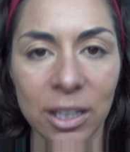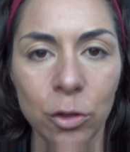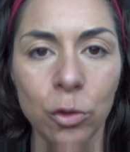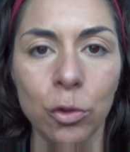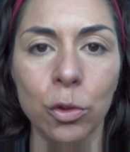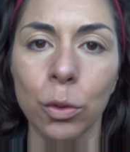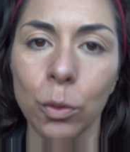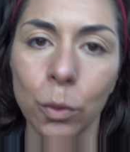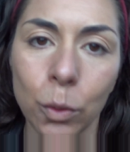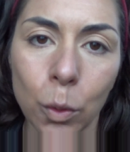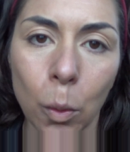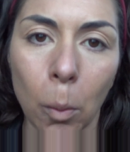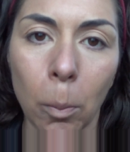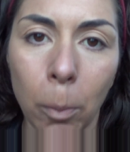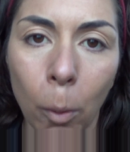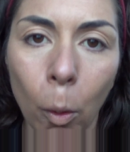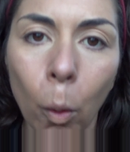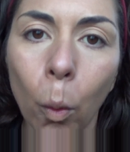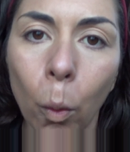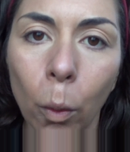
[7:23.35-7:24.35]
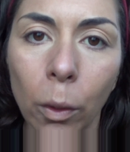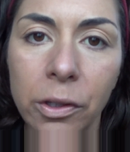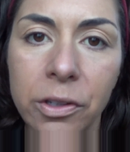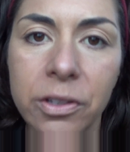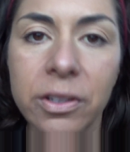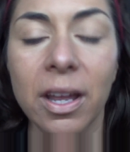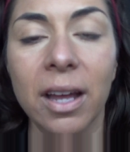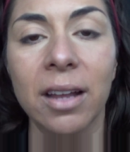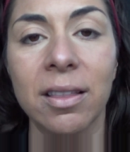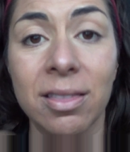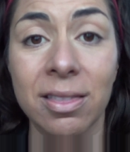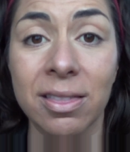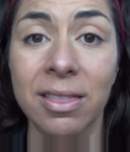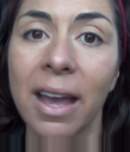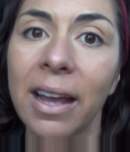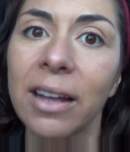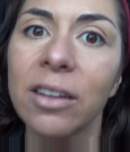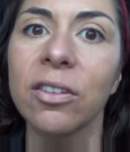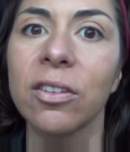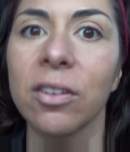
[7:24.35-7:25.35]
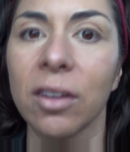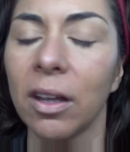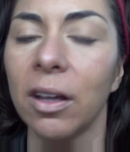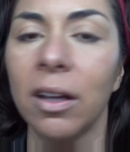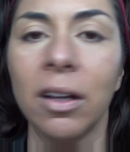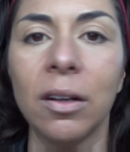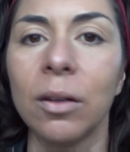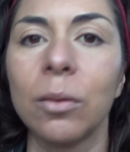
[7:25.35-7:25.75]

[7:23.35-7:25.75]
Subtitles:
into your pores, and that's